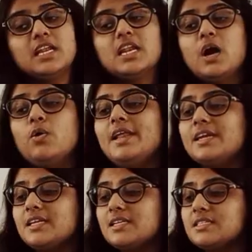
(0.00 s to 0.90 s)
Now let
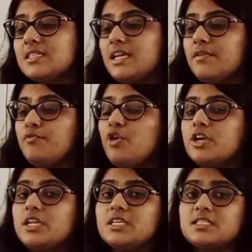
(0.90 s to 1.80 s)
us see
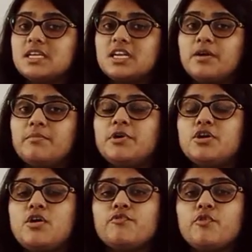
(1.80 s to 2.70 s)
what is the number
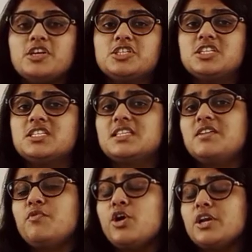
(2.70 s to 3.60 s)
of questions
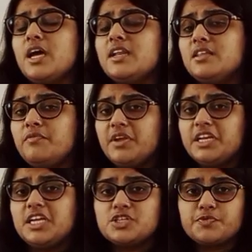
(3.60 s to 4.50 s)
and what are the
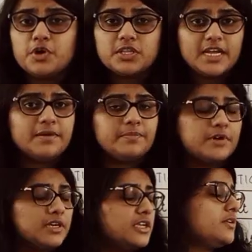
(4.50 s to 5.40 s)
weightage for that
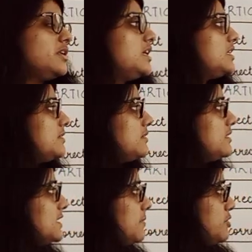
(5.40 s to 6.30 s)

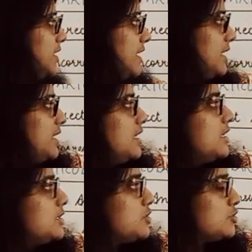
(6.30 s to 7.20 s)
particular subject.
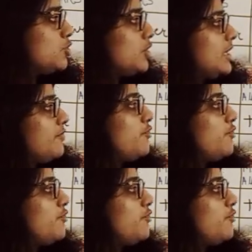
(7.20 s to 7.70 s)
So total